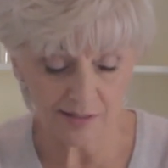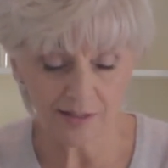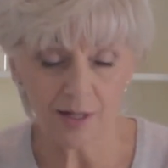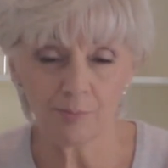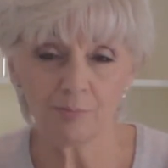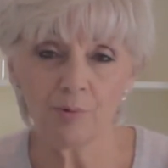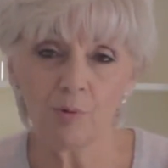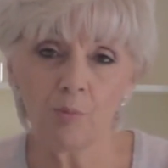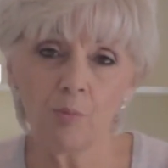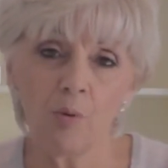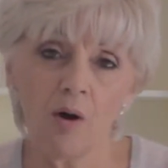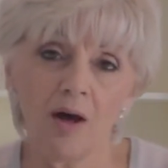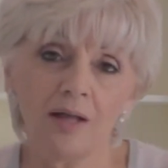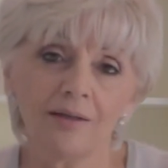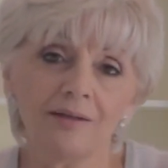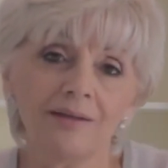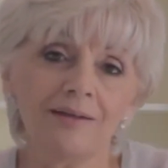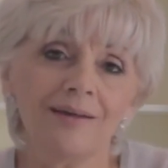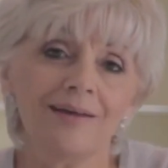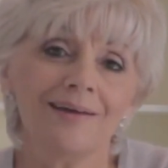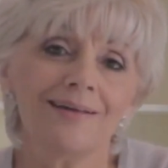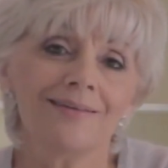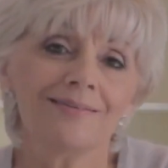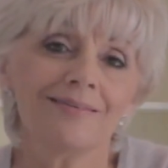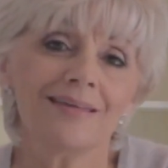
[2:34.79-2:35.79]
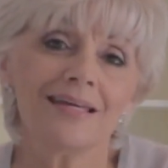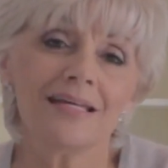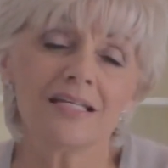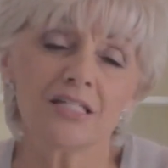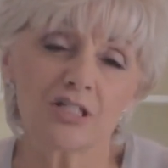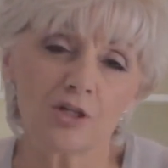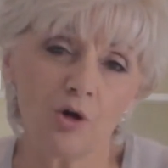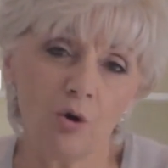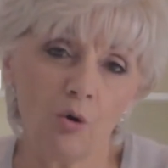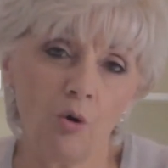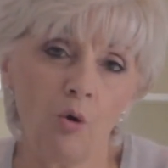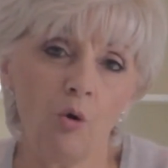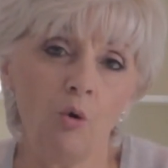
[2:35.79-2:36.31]
Number one, these
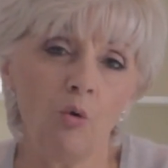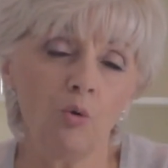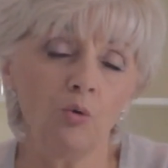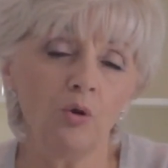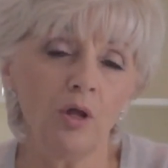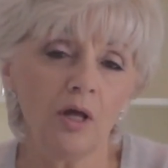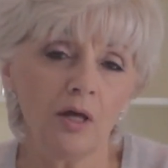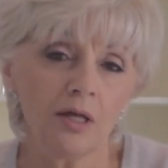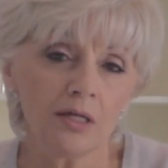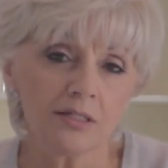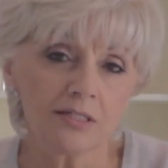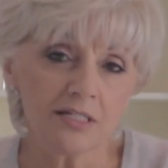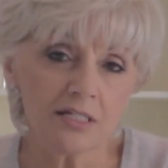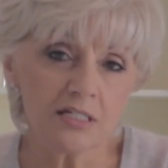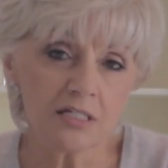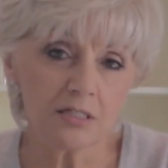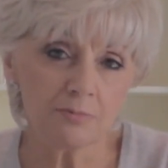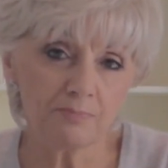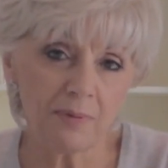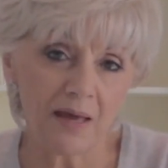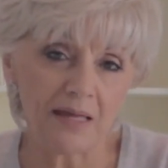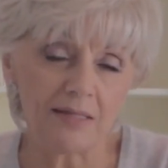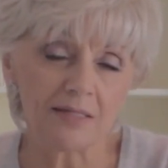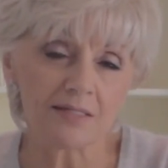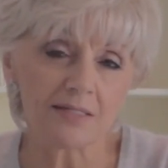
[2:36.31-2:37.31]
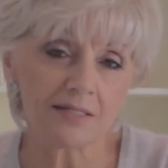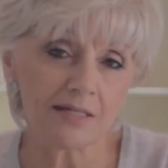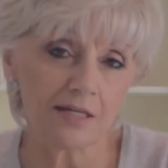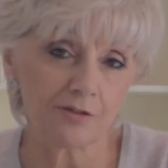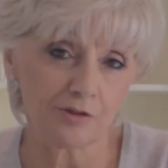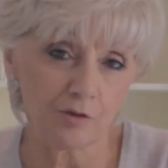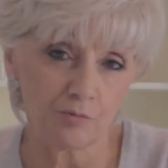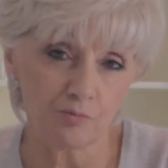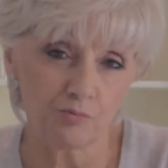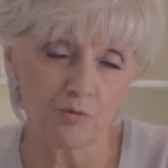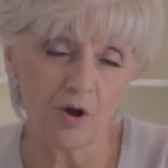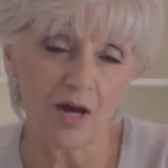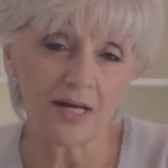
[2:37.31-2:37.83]
are all dispensed at
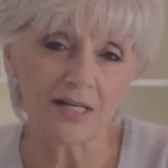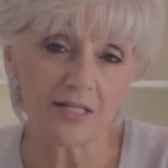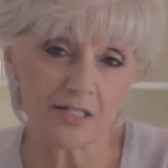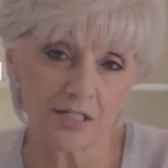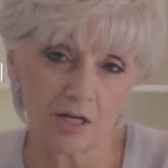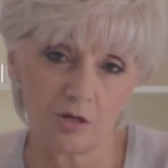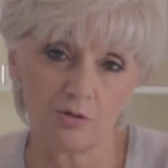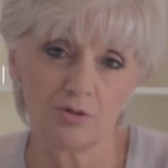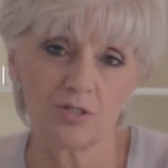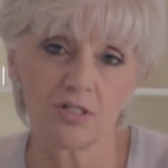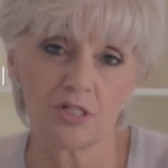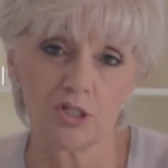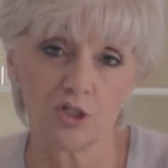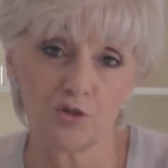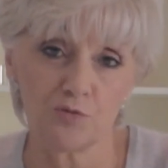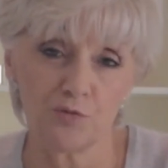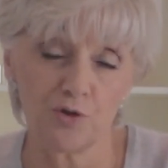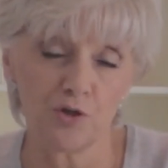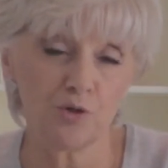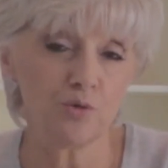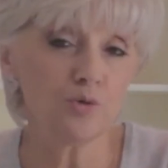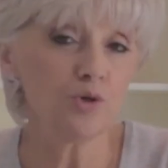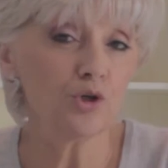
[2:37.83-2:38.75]
the right dosage for you.